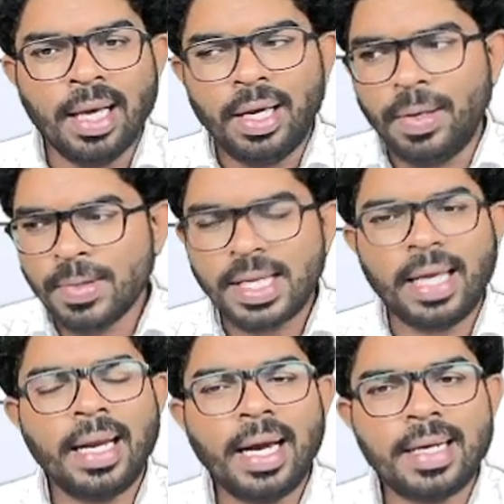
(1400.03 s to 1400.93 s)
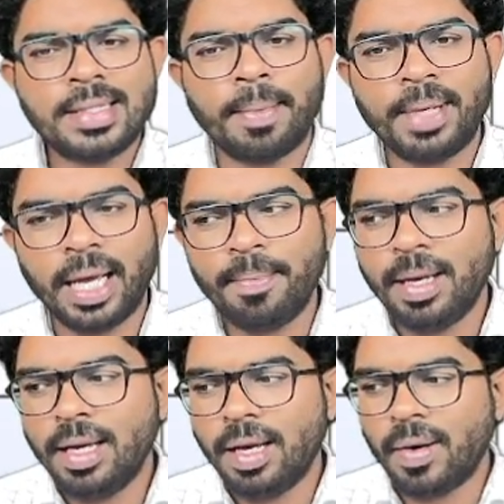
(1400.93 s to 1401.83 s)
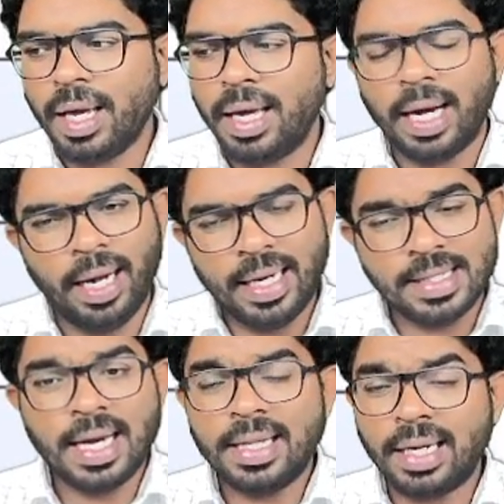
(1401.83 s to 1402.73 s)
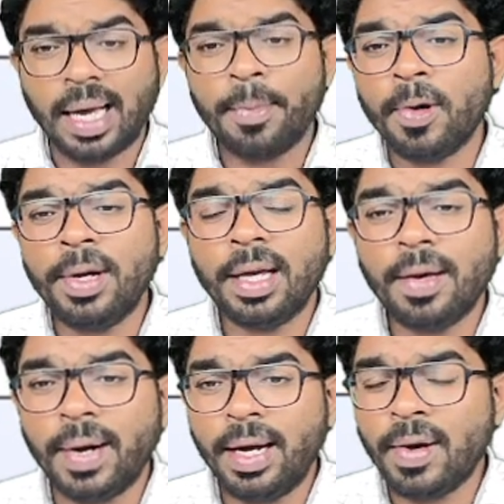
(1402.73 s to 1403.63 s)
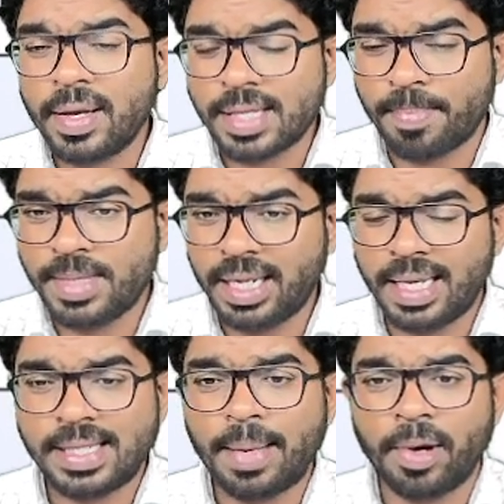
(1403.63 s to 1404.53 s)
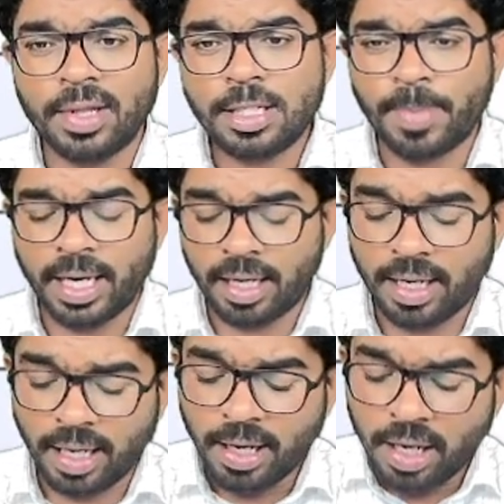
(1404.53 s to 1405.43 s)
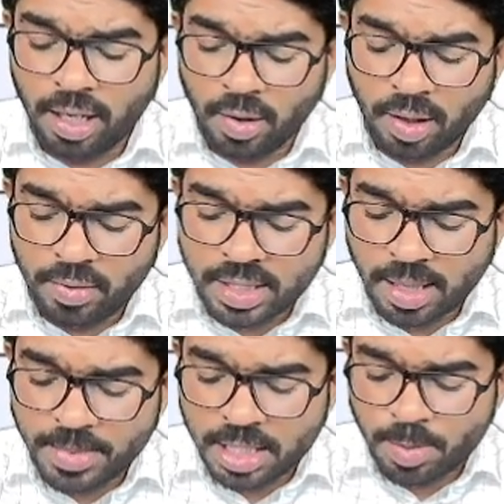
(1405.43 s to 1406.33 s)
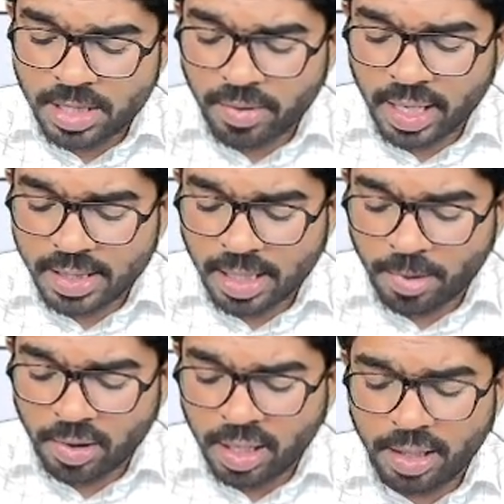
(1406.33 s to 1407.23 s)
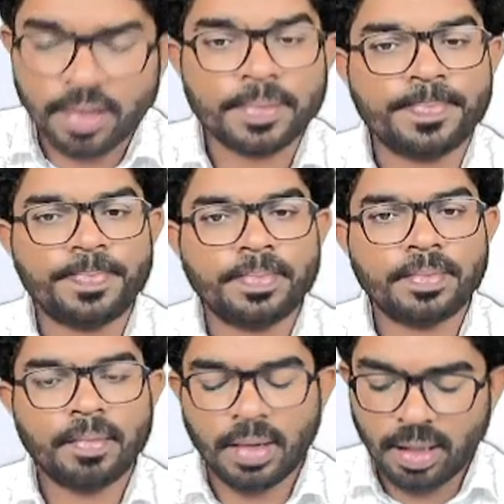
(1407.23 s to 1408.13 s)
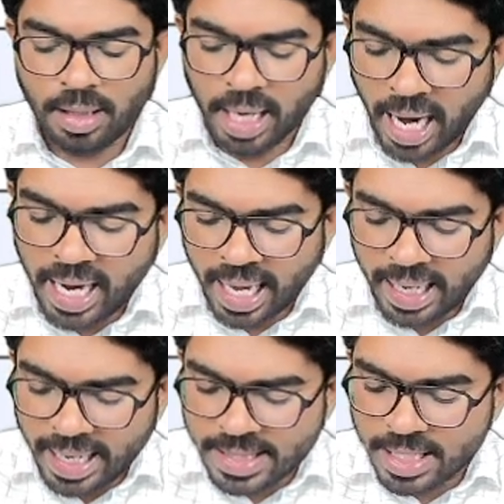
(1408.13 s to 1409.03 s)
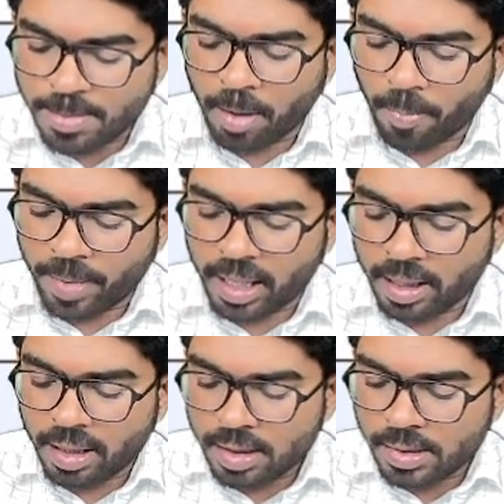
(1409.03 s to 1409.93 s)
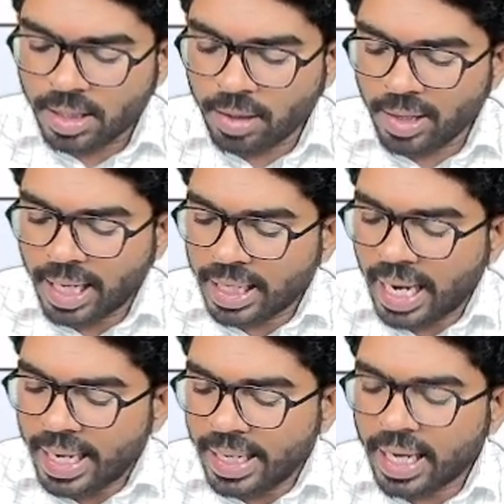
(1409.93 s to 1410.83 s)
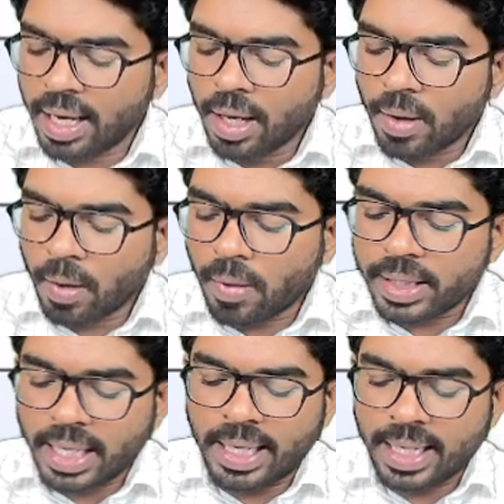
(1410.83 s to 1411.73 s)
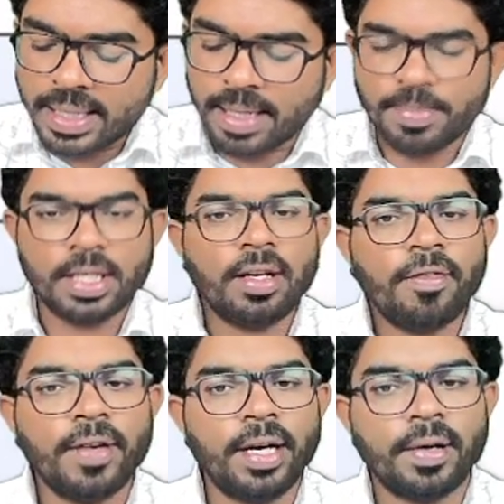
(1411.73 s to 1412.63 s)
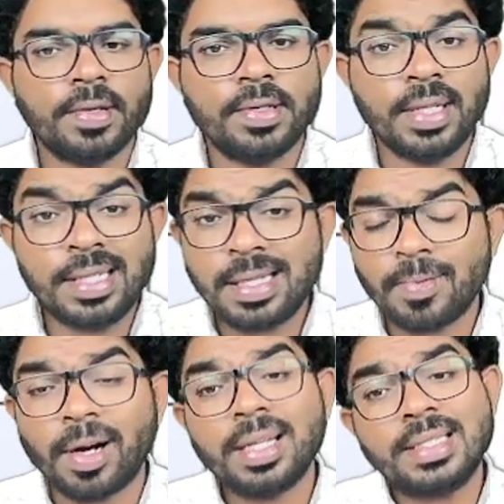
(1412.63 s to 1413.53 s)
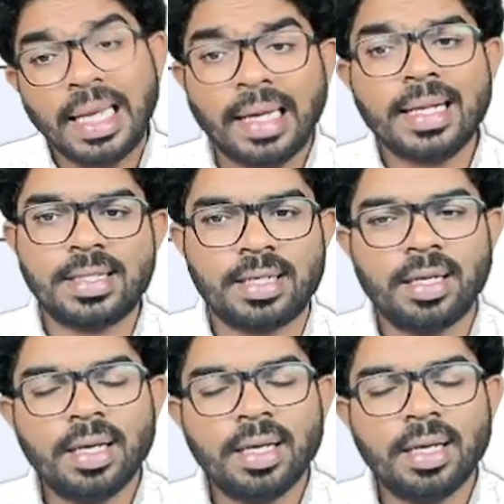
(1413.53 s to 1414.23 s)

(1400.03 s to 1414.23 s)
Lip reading: you segregate some time. Okay, and decide that I'm going to give endo a subject exam on this particular day. You give the subject specific exam on the endo and analyze this properly so that you will get an idea over the entire subject of endo. So this is what the checklist,